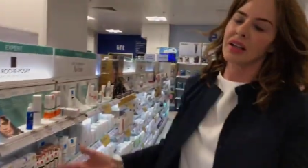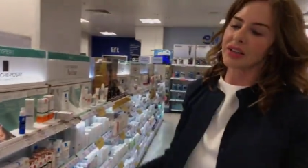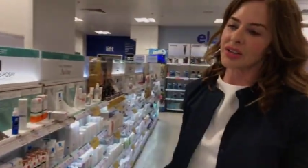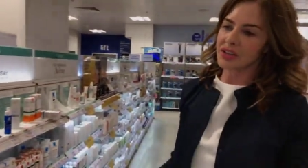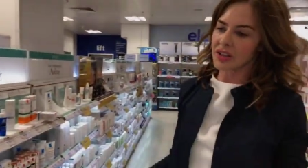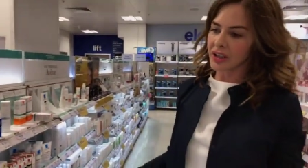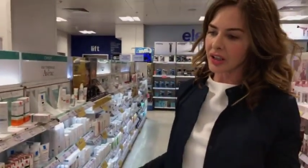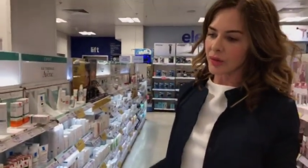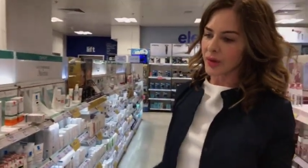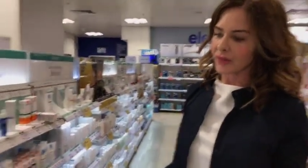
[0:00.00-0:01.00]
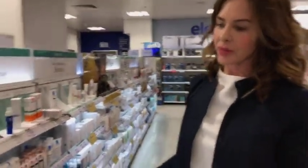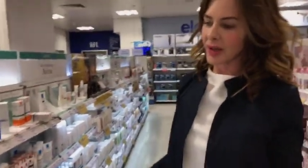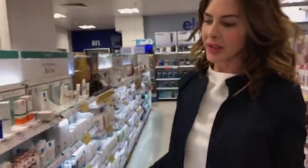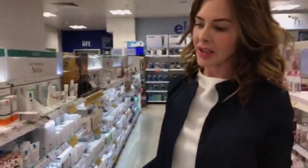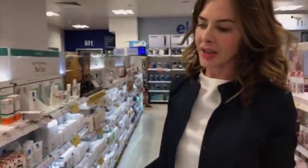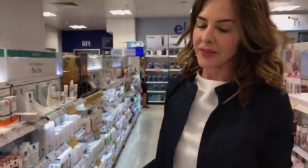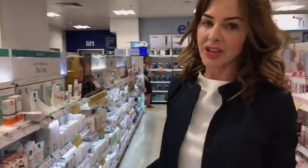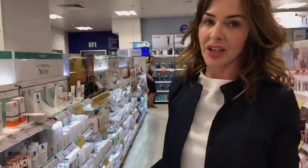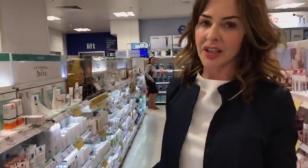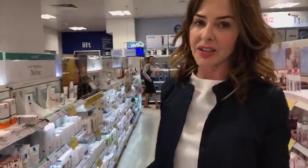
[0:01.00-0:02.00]
luggage because I'm going away for about 11
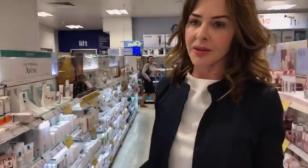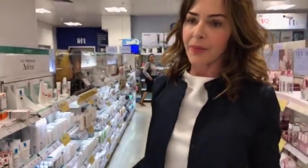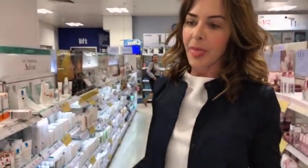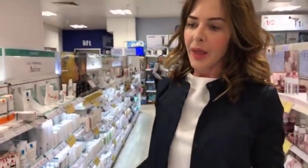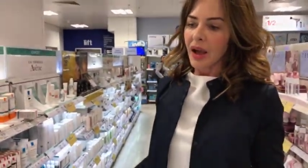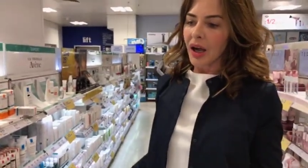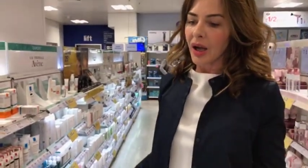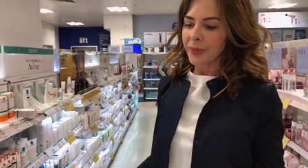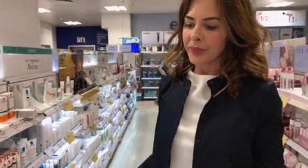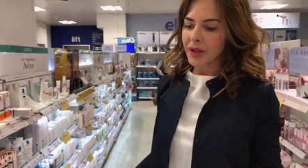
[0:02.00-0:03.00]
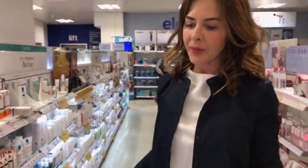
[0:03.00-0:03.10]
days. Um,